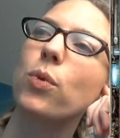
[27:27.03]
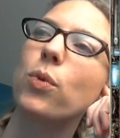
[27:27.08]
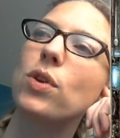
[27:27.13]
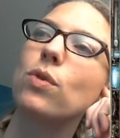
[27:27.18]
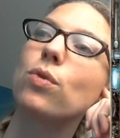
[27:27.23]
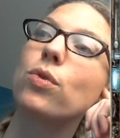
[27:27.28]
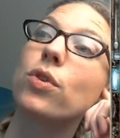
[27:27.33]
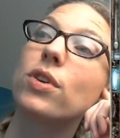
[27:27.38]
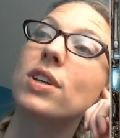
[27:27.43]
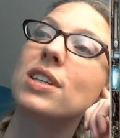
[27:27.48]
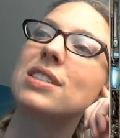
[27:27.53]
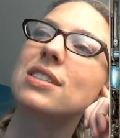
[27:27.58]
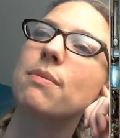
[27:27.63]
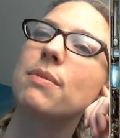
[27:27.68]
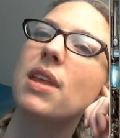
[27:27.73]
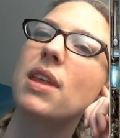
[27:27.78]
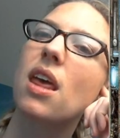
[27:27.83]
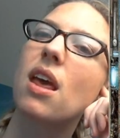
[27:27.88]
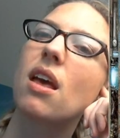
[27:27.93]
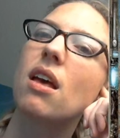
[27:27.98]
when you look at
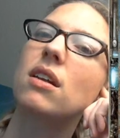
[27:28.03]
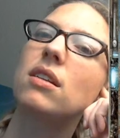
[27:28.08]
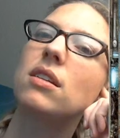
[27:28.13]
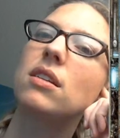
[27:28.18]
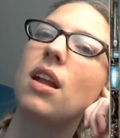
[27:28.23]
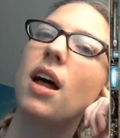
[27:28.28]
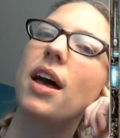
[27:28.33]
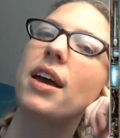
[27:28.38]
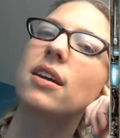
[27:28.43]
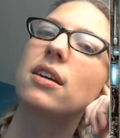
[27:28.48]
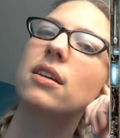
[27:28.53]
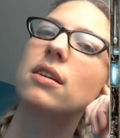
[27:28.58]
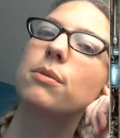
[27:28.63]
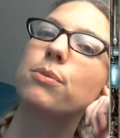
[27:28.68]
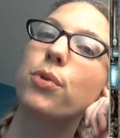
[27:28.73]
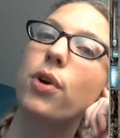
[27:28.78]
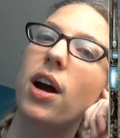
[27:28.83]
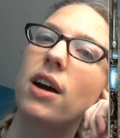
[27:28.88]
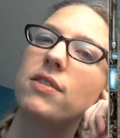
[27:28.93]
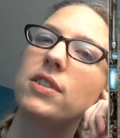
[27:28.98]
something like
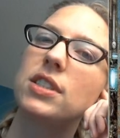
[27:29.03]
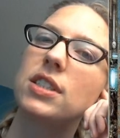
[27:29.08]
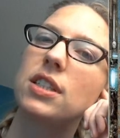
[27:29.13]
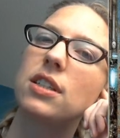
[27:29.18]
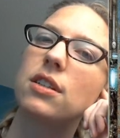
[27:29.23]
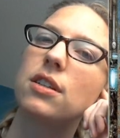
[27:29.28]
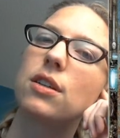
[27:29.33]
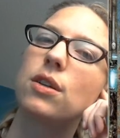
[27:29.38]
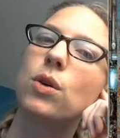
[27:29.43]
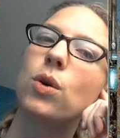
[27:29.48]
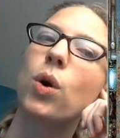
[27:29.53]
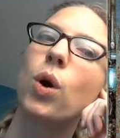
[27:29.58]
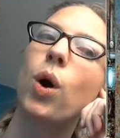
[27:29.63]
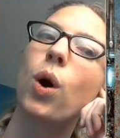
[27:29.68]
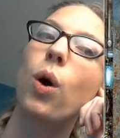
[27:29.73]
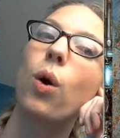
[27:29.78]
Privateer